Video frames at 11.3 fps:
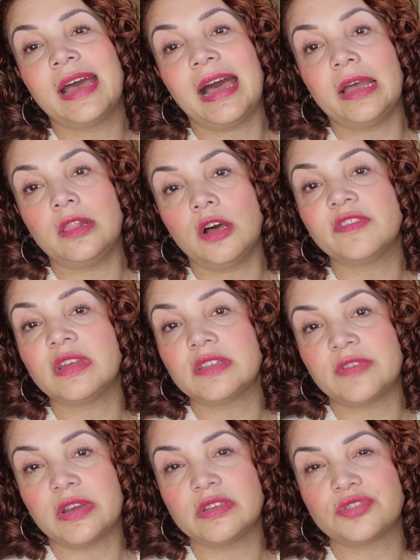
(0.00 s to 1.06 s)
I love that it's
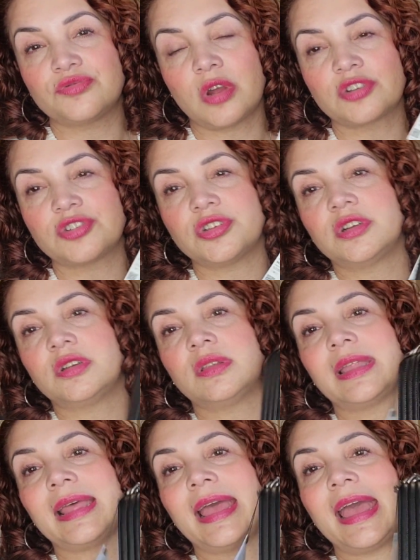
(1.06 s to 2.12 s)
very structured.
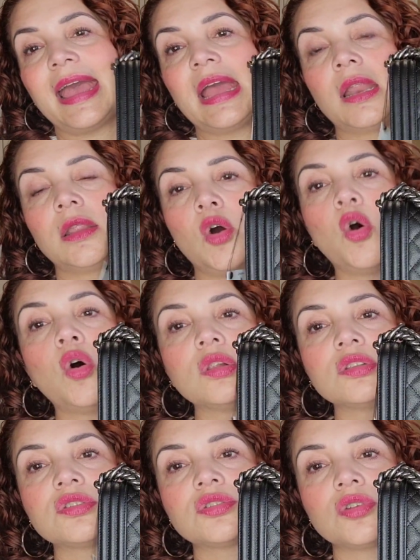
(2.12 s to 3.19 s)
And
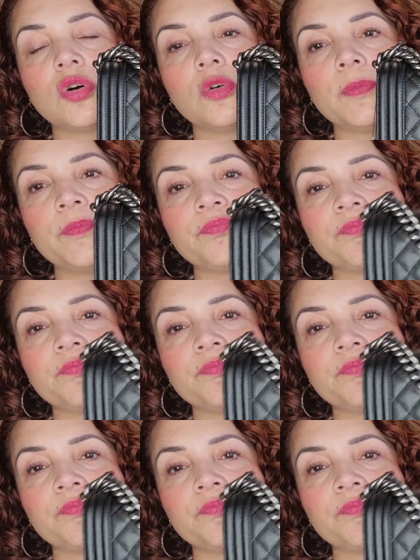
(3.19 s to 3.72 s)
also,